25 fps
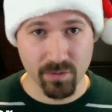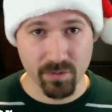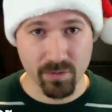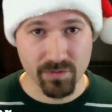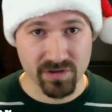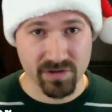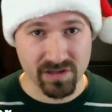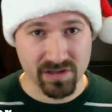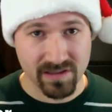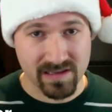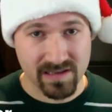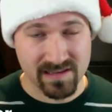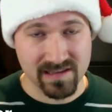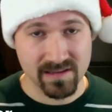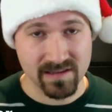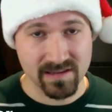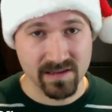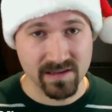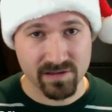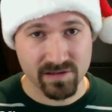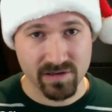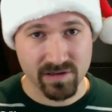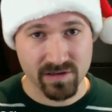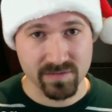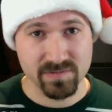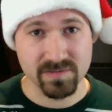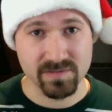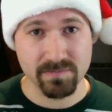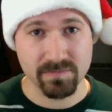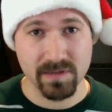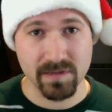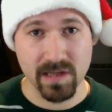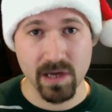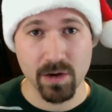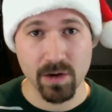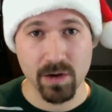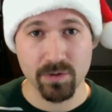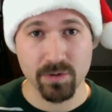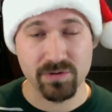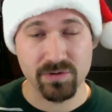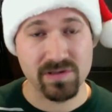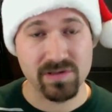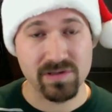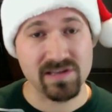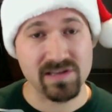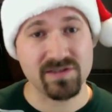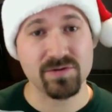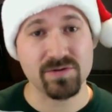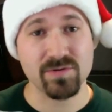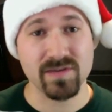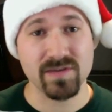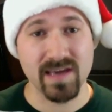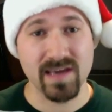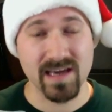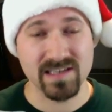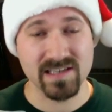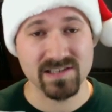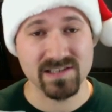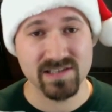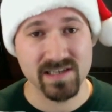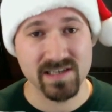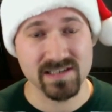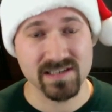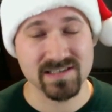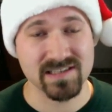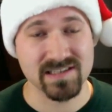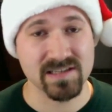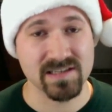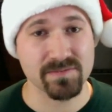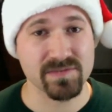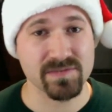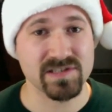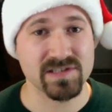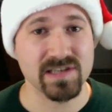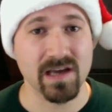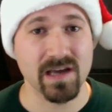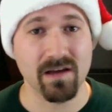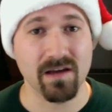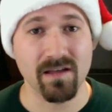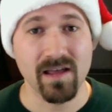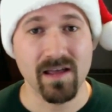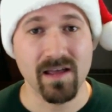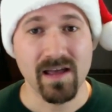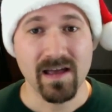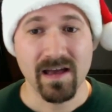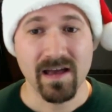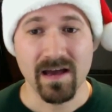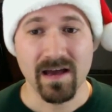there's links in the description below to these two guests, Jason and Michelle.